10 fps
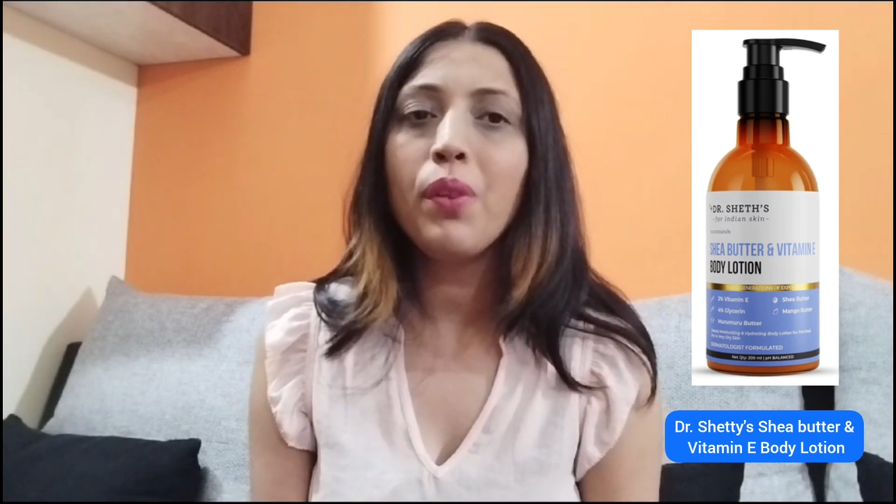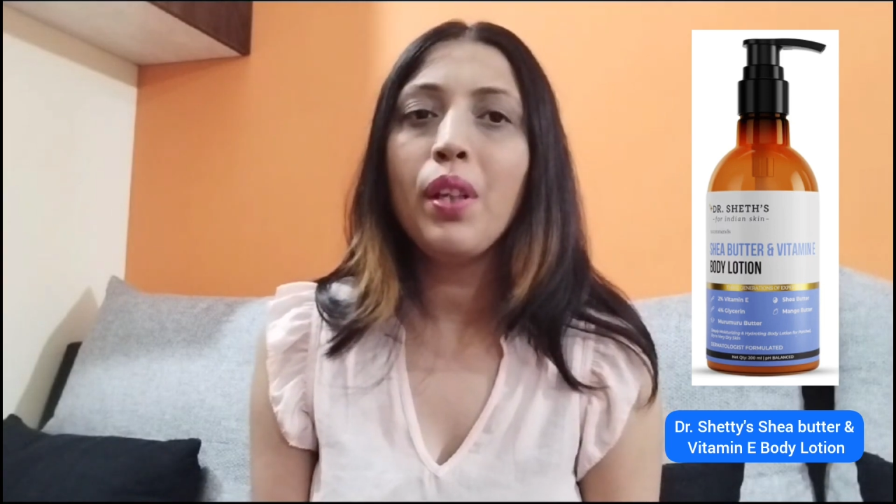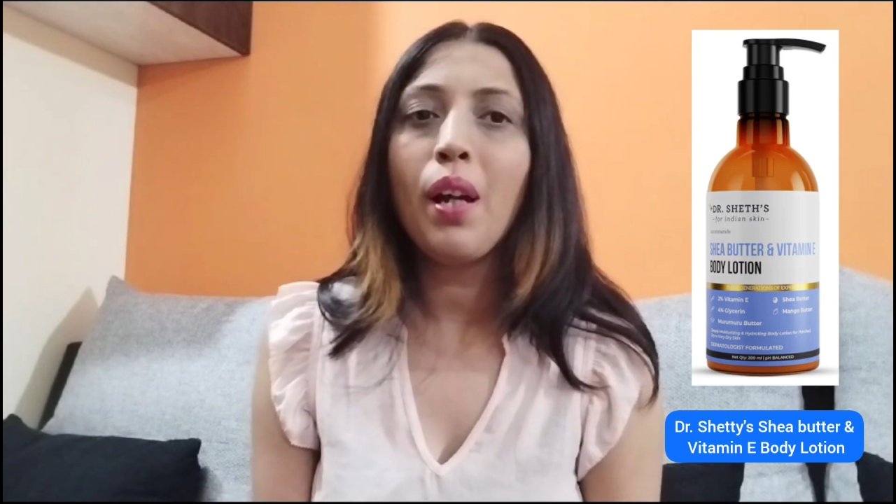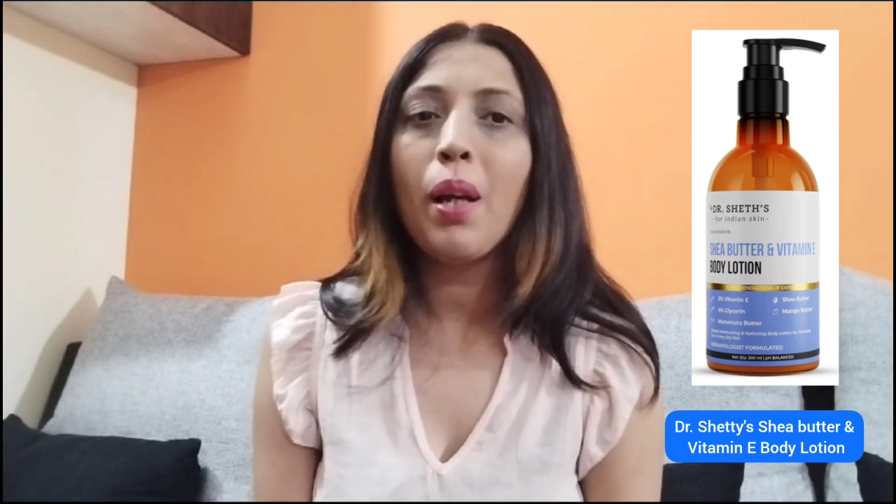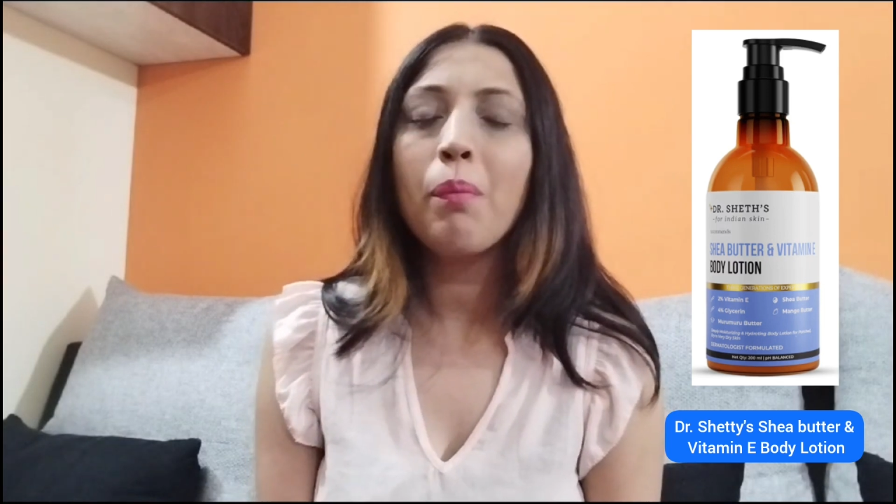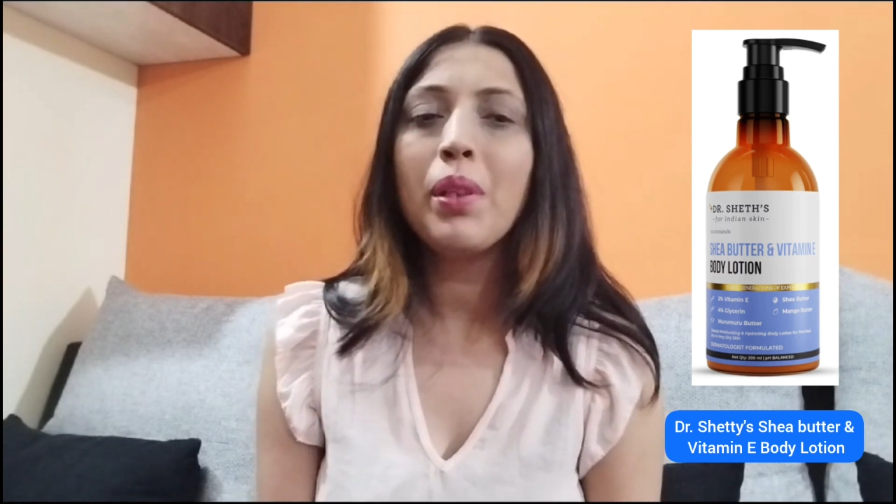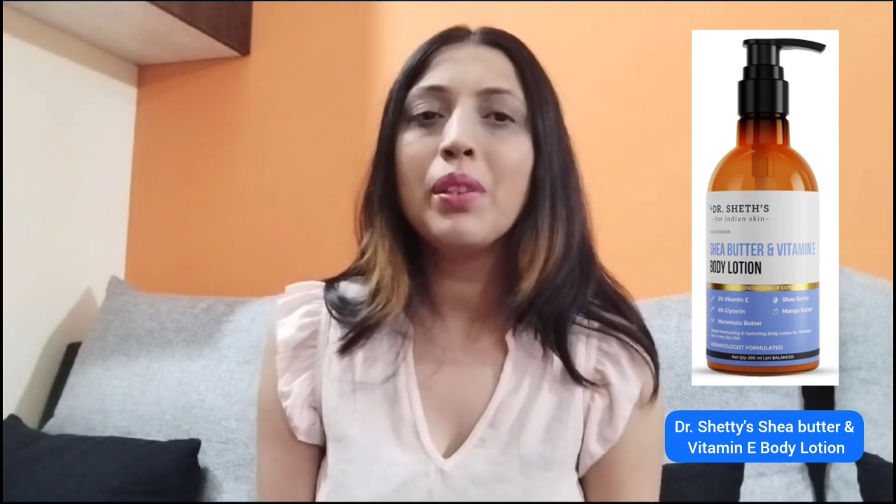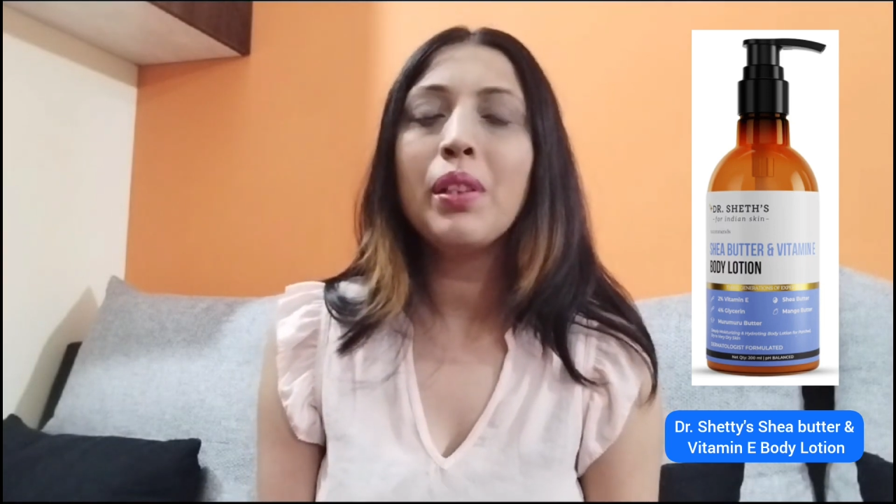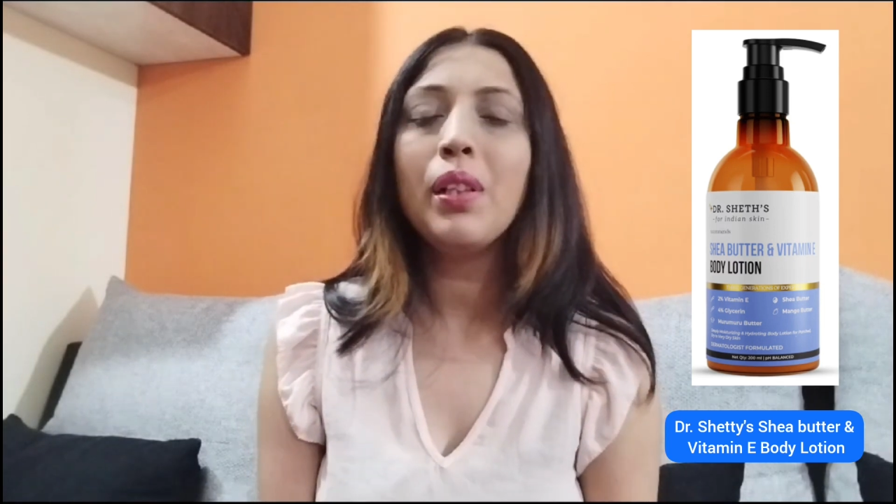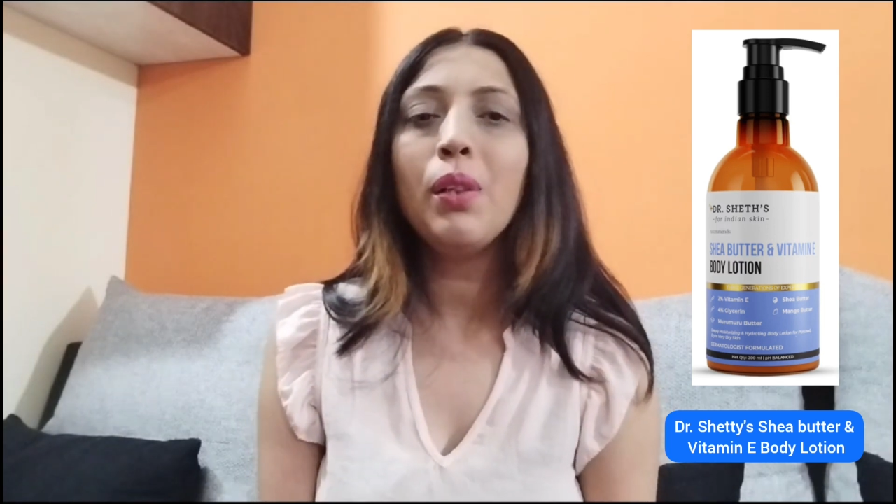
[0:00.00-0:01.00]
we are
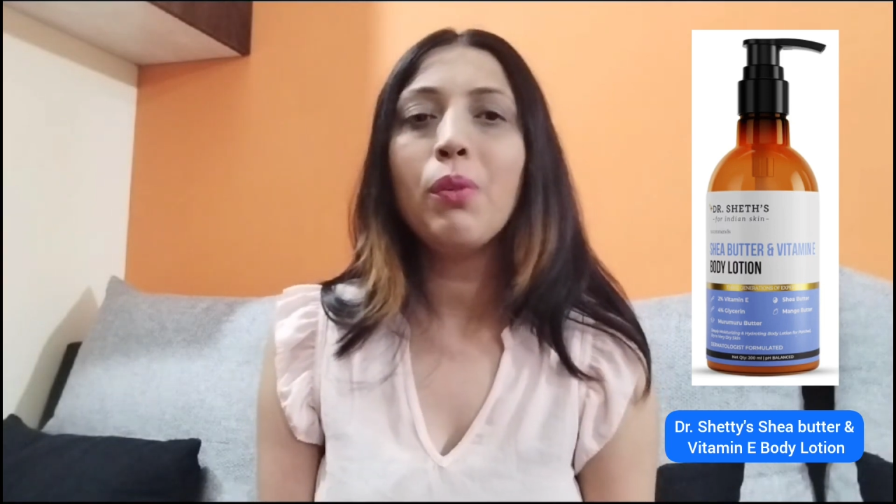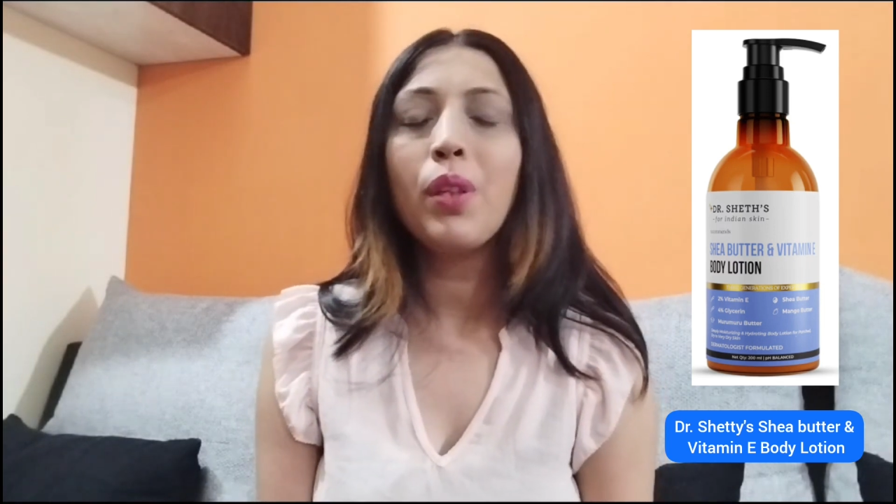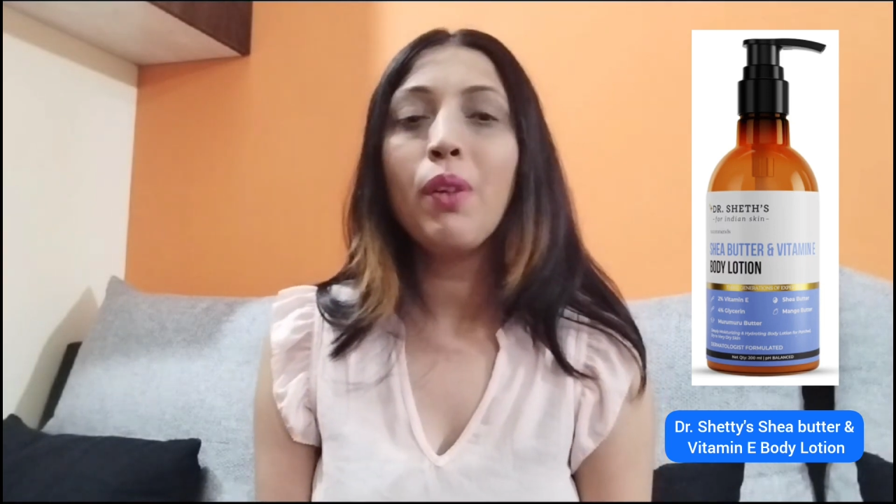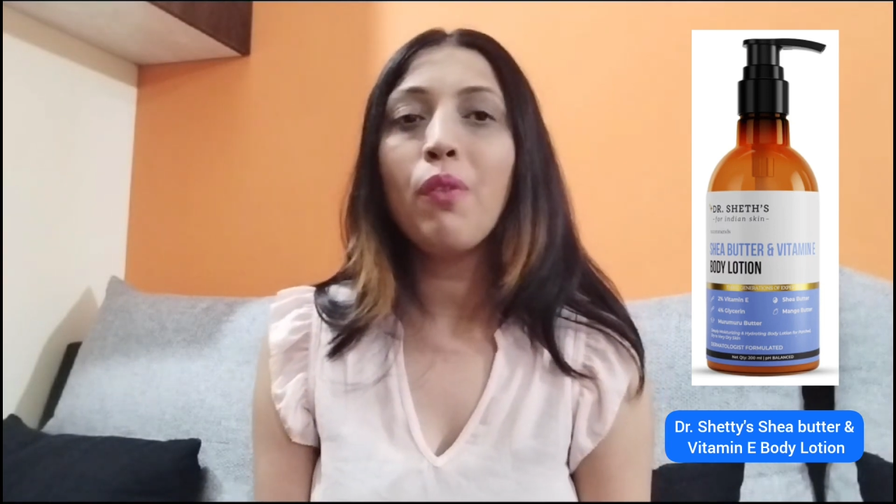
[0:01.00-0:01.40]
basically looking